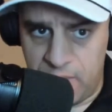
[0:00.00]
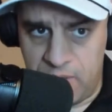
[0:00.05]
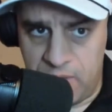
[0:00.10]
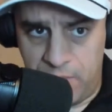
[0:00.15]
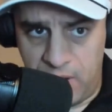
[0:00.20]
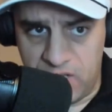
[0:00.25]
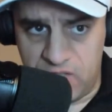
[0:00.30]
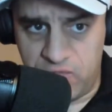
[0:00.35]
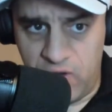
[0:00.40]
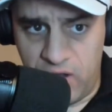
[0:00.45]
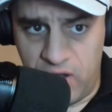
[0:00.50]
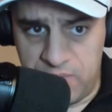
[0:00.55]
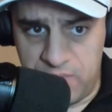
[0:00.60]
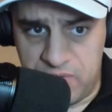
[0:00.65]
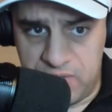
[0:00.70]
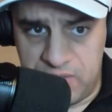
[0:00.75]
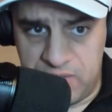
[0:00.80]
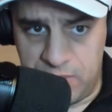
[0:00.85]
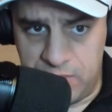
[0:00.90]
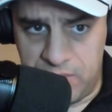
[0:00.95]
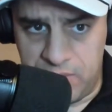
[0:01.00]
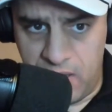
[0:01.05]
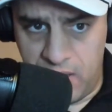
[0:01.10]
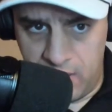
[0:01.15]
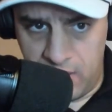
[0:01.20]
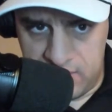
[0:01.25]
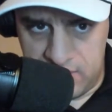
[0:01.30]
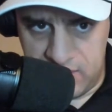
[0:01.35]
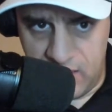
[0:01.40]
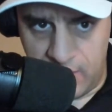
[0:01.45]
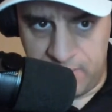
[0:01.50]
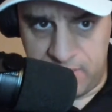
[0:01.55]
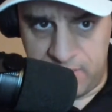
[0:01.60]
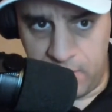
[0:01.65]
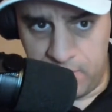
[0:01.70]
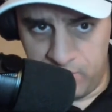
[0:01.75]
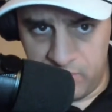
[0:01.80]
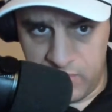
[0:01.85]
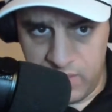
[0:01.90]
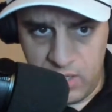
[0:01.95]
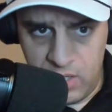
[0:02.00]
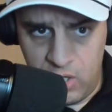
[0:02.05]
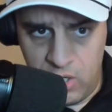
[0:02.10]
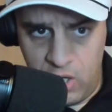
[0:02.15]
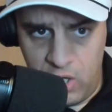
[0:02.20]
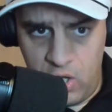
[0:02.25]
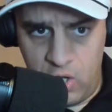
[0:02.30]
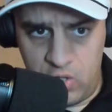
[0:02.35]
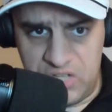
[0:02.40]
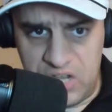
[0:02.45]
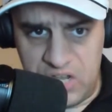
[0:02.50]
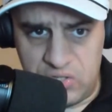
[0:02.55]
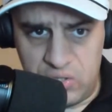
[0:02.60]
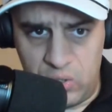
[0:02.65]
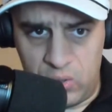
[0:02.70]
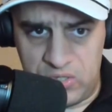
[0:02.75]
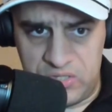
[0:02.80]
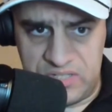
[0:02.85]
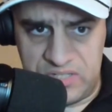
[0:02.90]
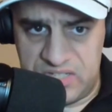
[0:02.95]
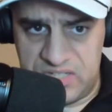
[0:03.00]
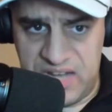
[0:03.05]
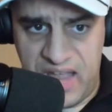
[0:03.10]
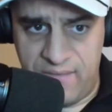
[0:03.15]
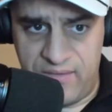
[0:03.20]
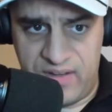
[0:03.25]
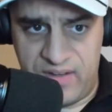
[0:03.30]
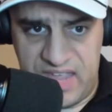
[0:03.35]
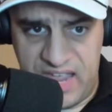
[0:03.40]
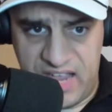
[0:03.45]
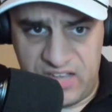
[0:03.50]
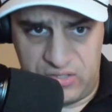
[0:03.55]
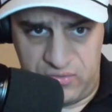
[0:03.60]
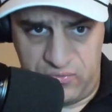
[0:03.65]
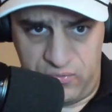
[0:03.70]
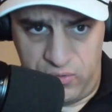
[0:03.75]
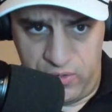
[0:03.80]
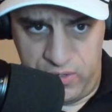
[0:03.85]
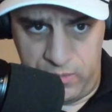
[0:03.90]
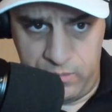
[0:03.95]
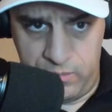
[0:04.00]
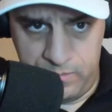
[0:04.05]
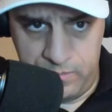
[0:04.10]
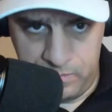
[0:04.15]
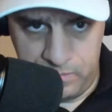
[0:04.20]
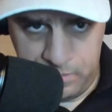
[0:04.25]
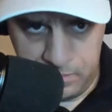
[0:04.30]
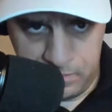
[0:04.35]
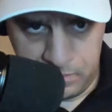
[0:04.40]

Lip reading: it up and the punch flame stepped up, Jose Torres didn't have any answers for him.